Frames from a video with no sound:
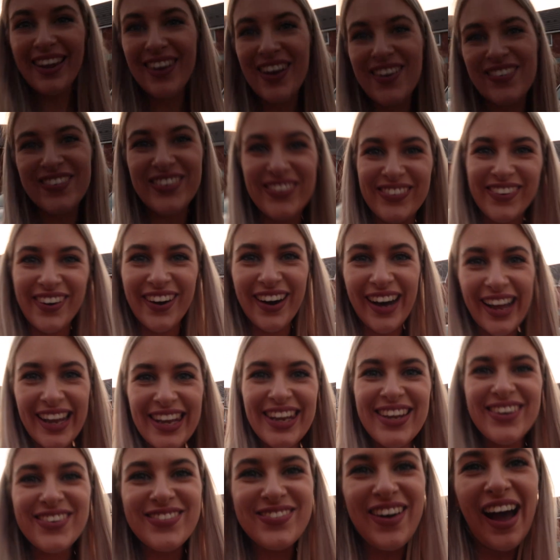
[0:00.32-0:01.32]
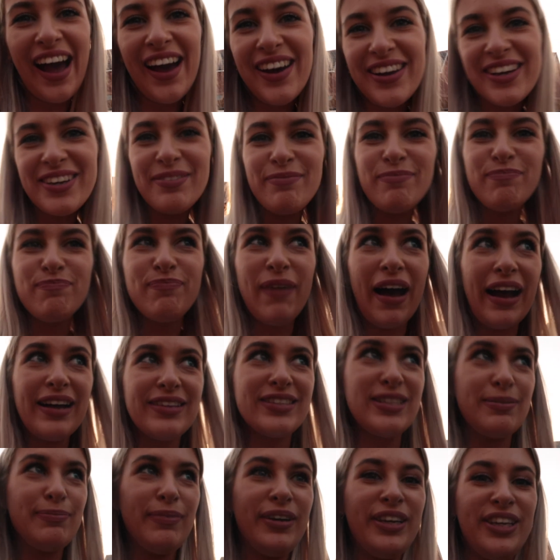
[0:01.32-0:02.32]
everyone, welcome
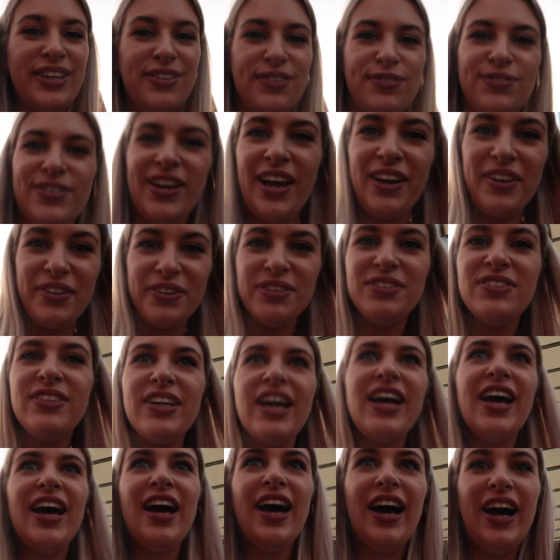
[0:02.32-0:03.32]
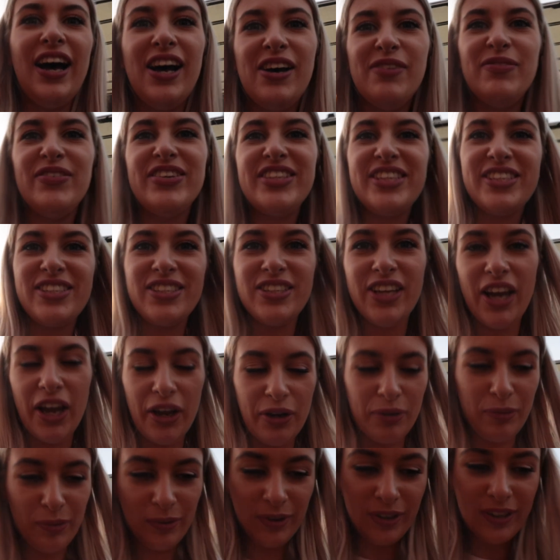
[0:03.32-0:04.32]
back to my YouTube channel.
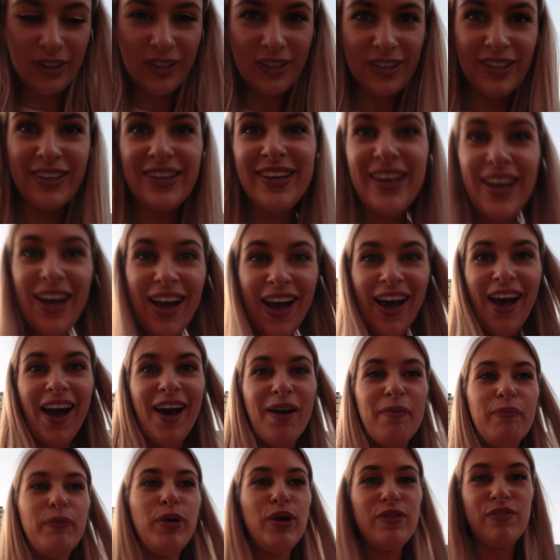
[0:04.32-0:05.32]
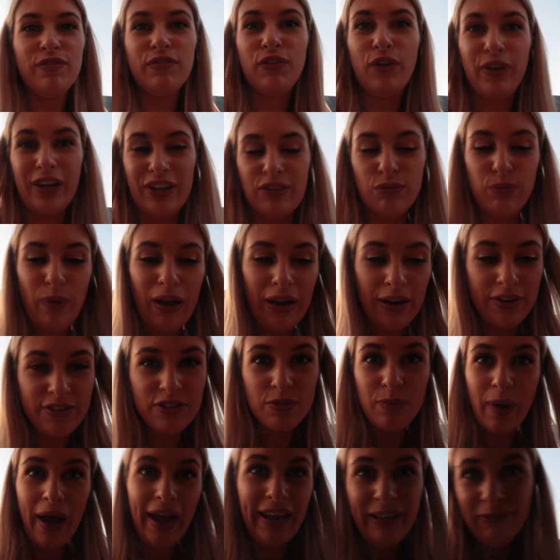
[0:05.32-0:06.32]
So moving vlog is well
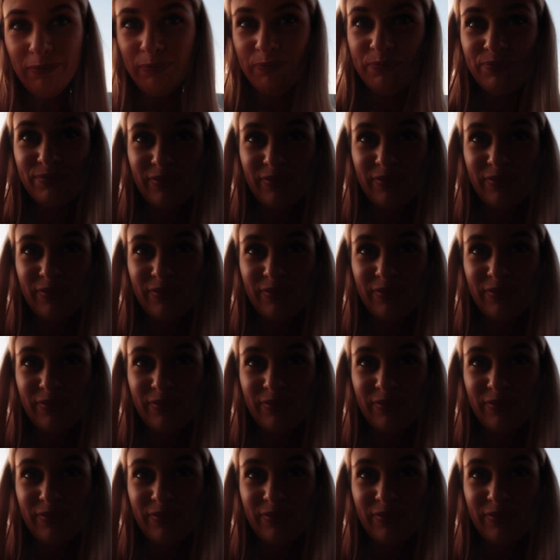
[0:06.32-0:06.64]
underway.